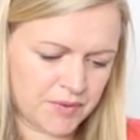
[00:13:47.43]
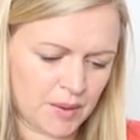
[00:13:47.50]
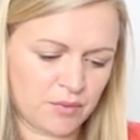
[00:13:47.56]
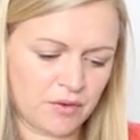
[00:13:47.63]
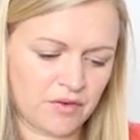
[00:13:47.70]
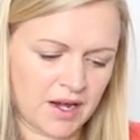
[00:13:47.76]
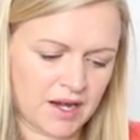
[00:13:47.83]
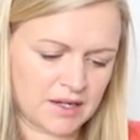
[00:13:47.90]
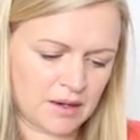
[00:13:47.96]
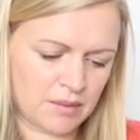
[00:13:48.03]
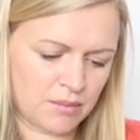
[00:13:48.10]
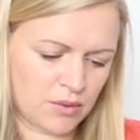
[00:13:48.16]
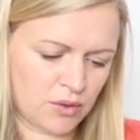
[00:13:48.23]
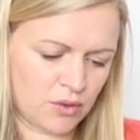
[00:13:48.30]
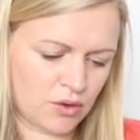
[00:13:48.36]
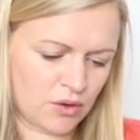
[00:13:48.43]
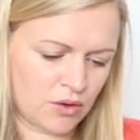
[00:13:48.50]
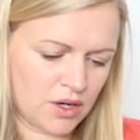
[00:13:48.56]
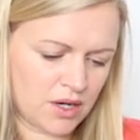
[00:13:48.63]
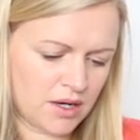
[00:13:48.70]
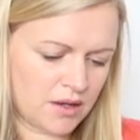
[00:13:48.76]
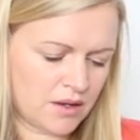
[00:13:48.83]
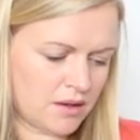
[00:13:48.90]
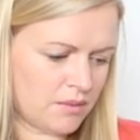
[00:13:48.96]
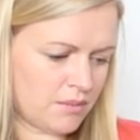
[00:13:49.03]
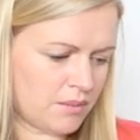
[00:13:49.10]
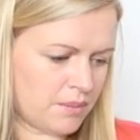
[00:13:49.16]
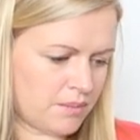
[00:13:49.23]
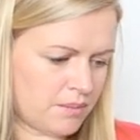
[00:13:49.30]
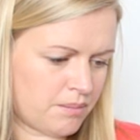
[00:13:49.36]
and provide more
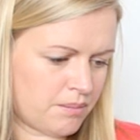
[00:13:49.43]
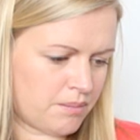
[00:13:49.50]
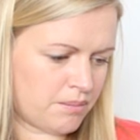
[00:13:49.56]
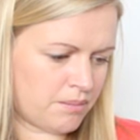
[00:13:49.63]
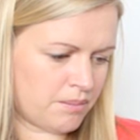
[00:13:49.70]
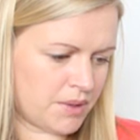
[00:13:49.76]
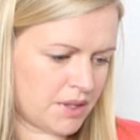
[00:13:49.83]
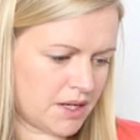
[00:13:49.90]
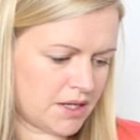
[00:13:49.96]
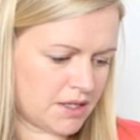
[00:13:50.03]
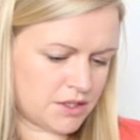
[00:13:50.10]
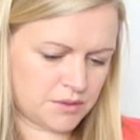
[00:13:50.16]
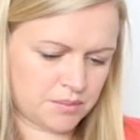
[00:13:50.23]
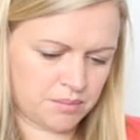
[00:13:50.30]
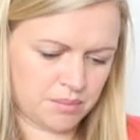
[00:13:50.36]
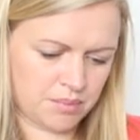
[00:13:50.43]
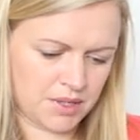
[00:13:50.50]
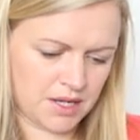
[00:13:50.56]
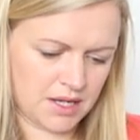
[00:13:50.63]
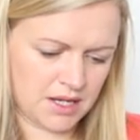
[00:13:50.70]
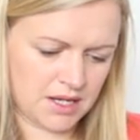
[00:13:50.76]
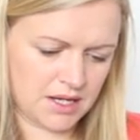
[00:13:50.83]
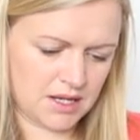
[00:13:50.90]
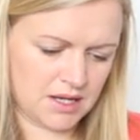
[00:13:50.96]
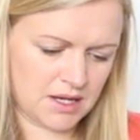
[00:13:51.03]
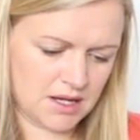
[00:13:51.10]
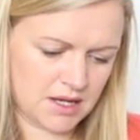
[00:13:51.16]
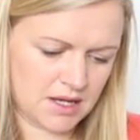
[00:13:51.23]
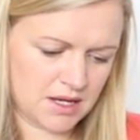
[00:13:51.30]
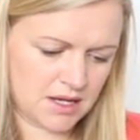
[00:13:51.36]
B H P.